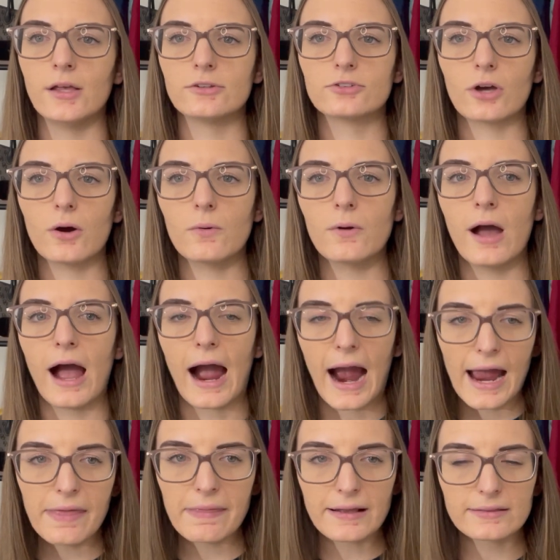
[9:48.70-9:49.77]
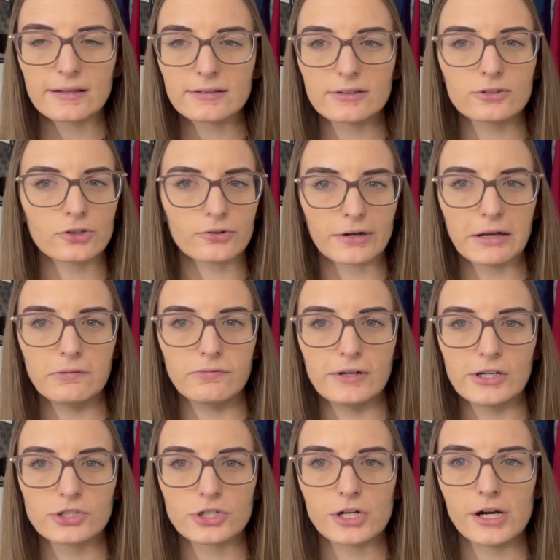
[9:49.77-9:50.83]
So I think this is a great
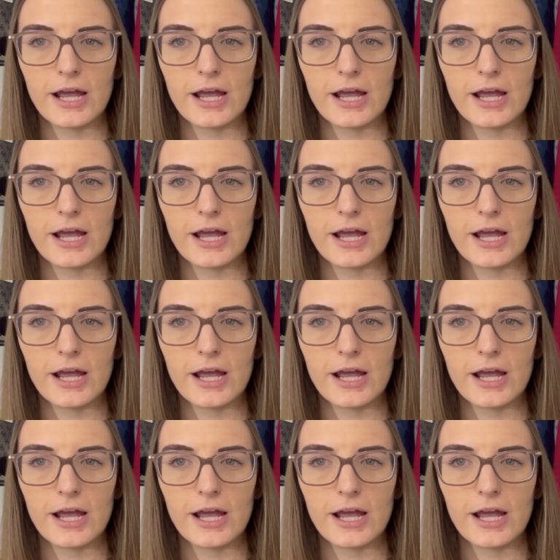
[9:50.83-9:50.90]
feature,